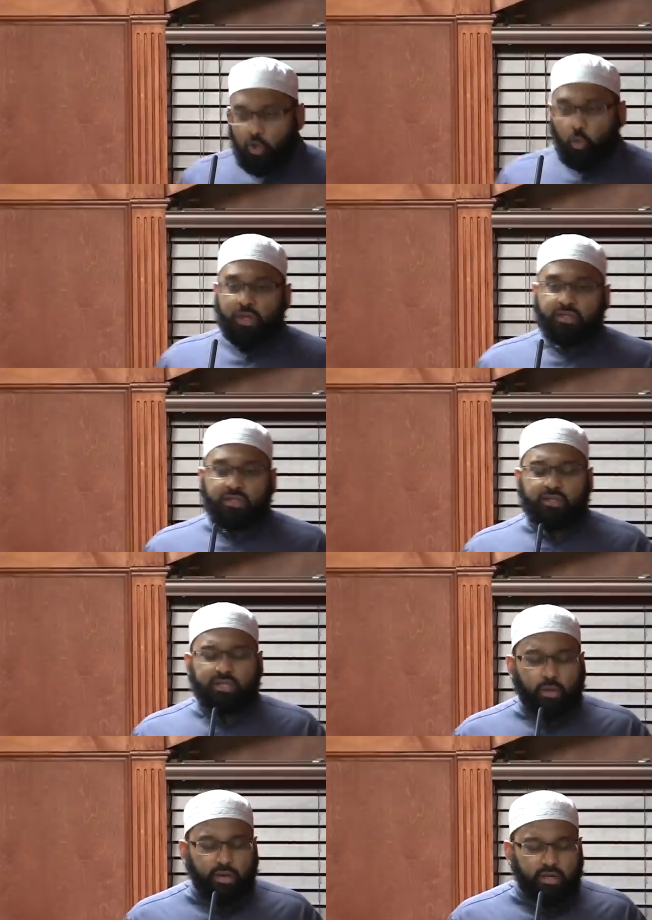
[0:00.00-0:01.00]
Once it is
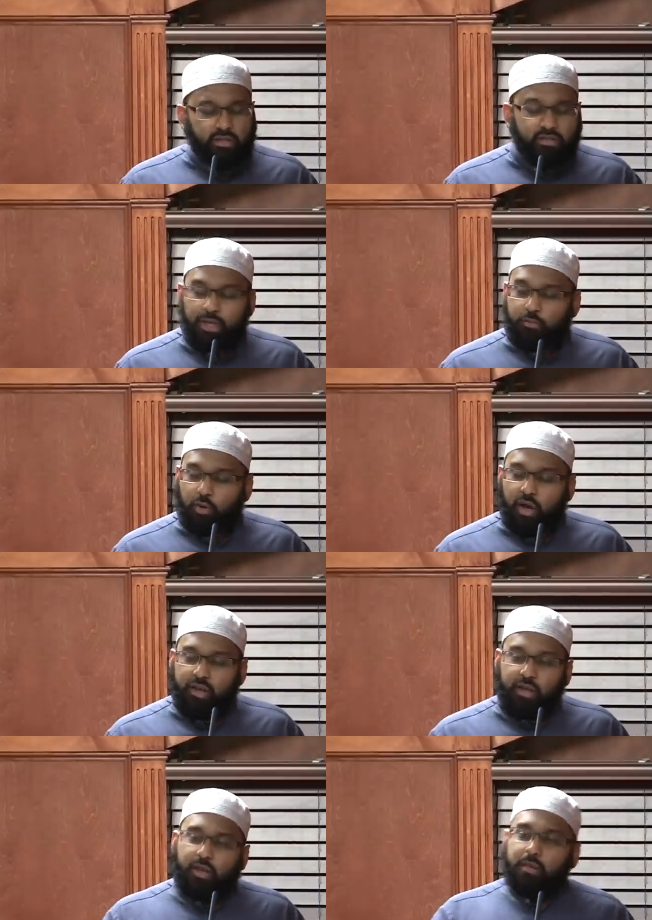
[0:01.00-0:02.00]
narrated in Sahih
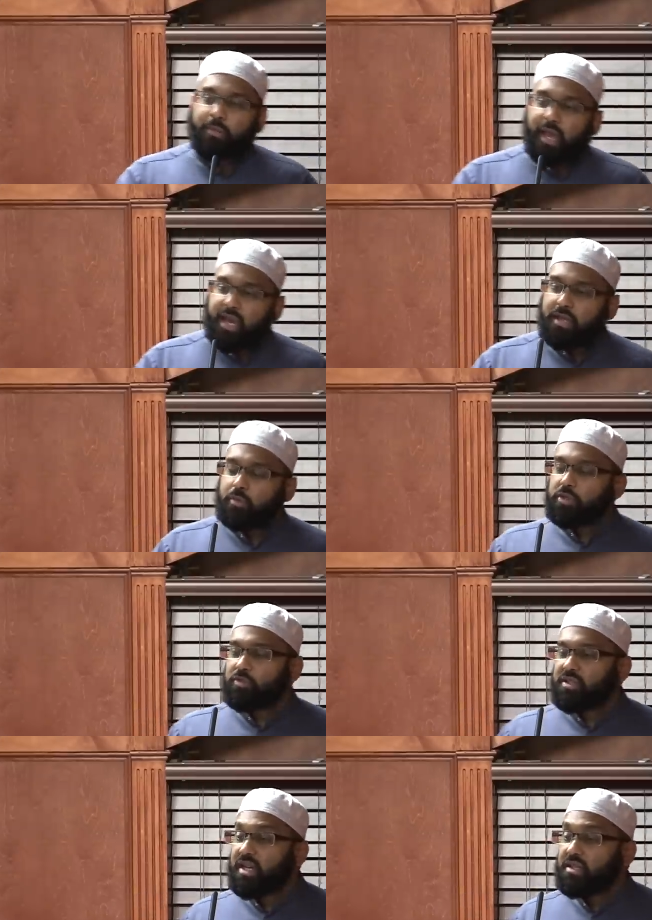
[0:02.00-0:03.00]
Bukhari, a companion was
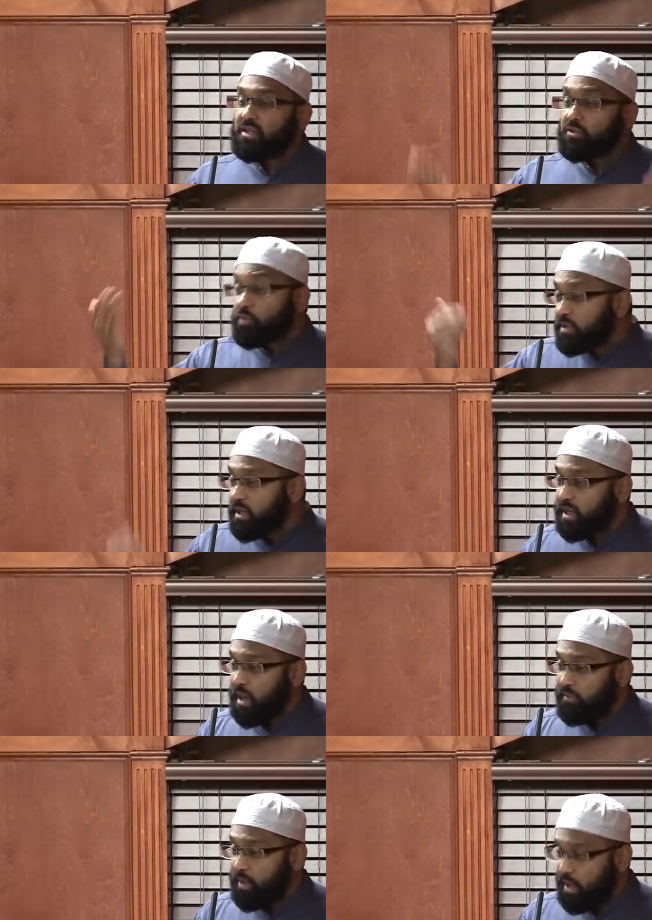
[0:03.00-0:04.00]
reciting Surah Al
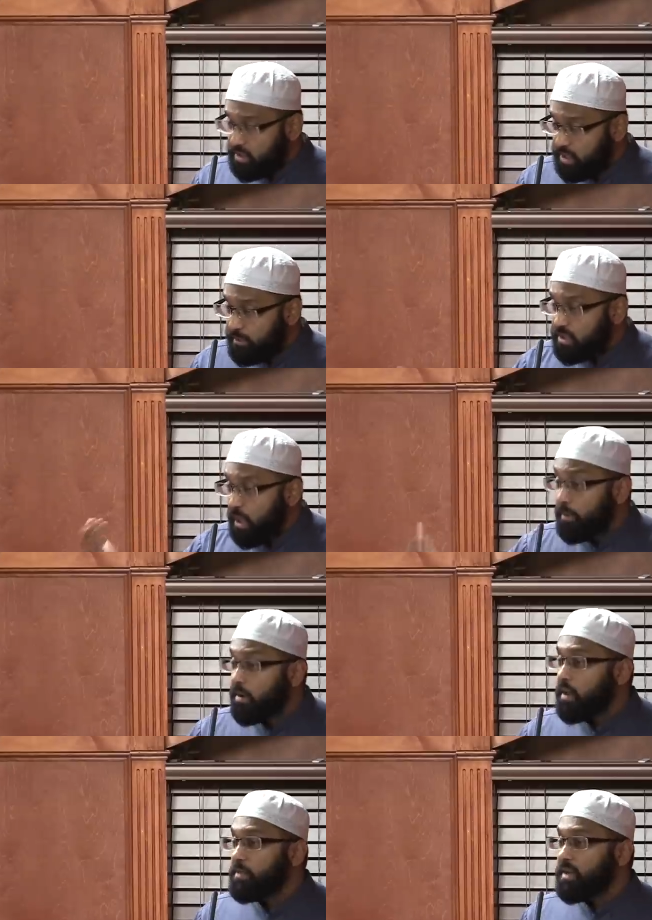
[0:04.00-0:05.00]
Kahf. His name is
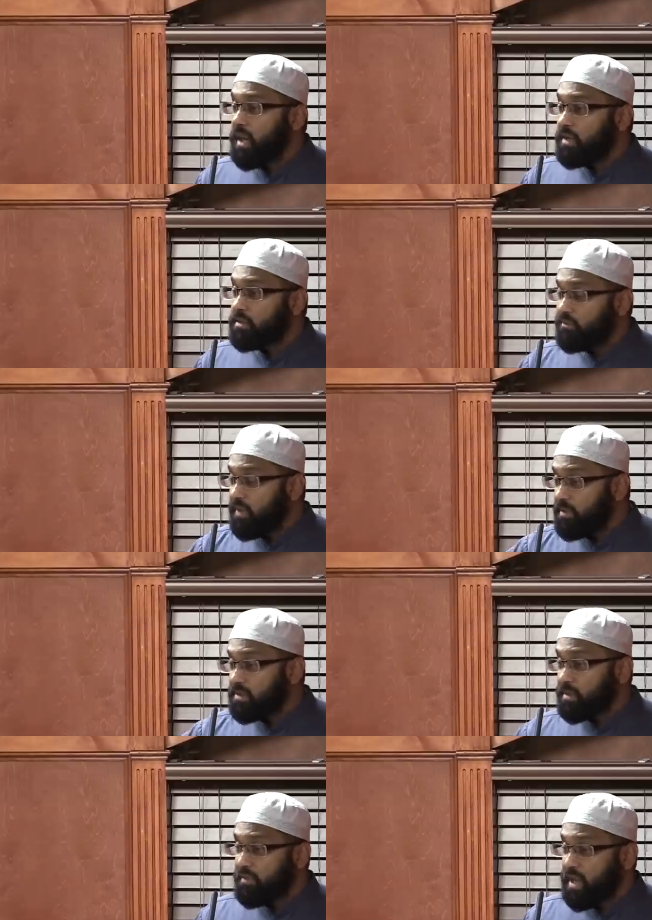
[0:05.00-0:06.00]
Al-Bara ibn Azib,
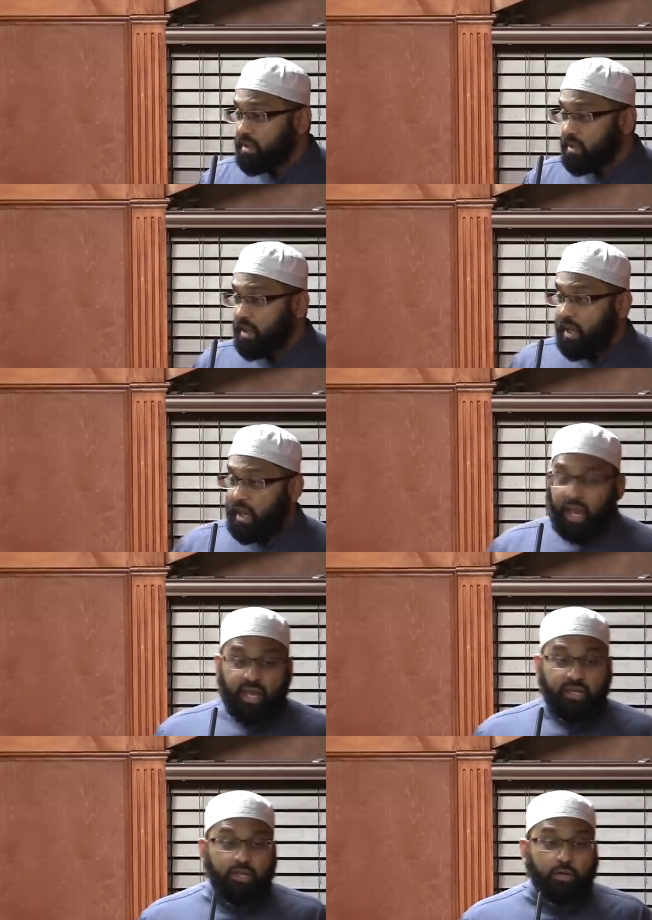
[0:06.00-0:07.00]
famous companion.
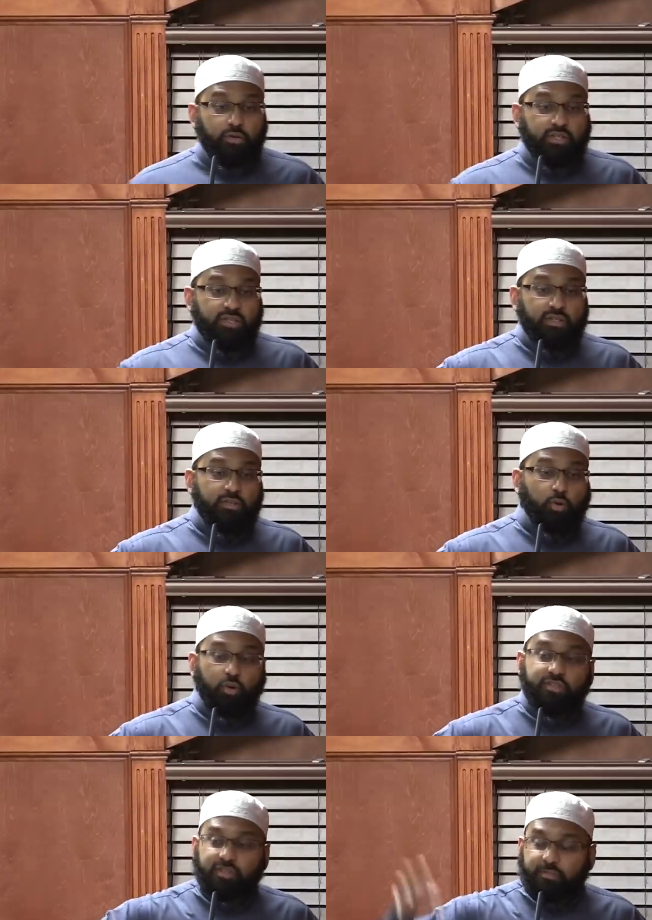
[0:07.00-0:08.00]
And he noticed his
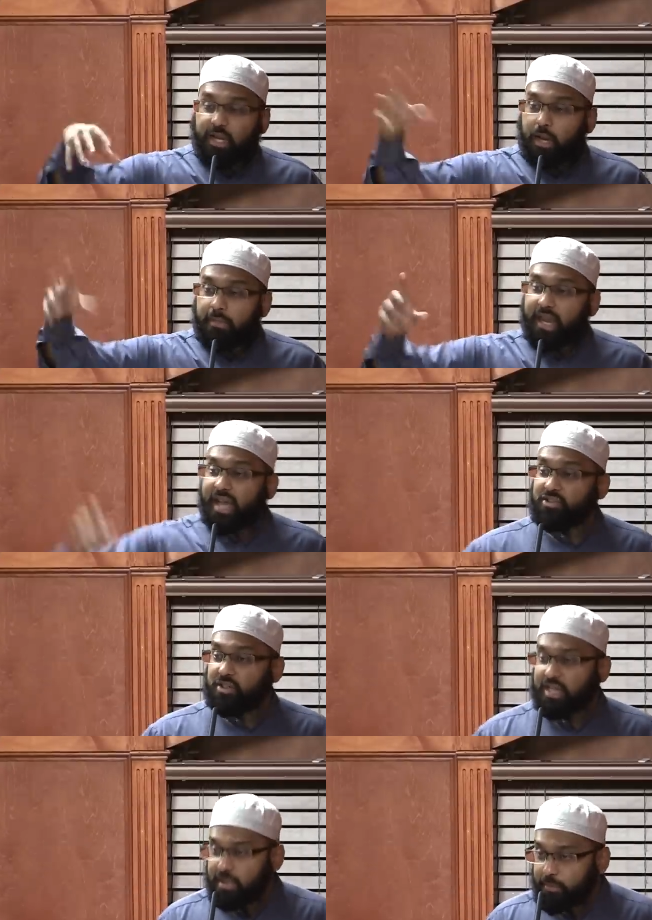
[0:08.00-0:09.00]
horses becoming
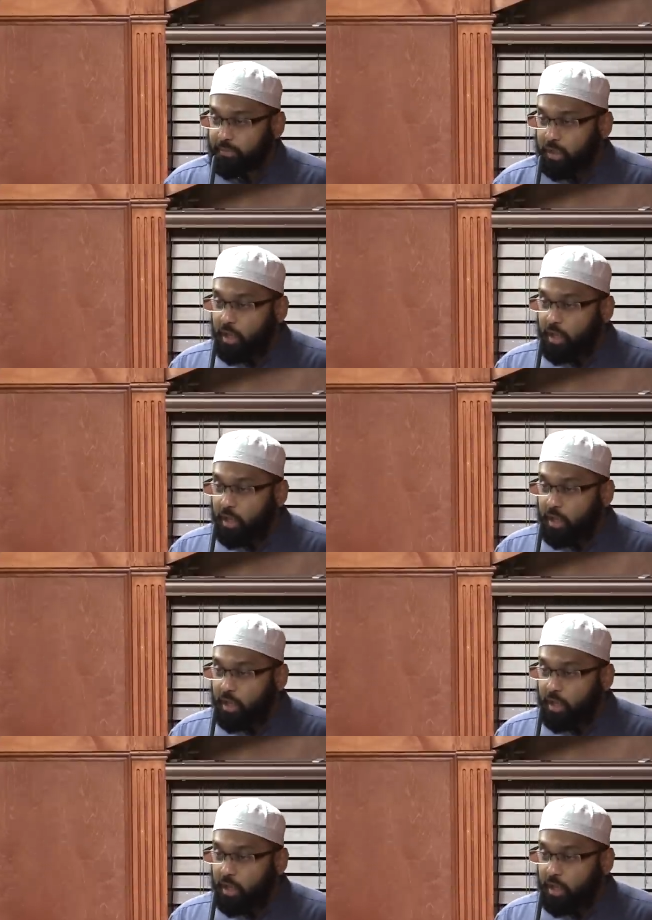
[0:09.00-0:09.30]
agitated.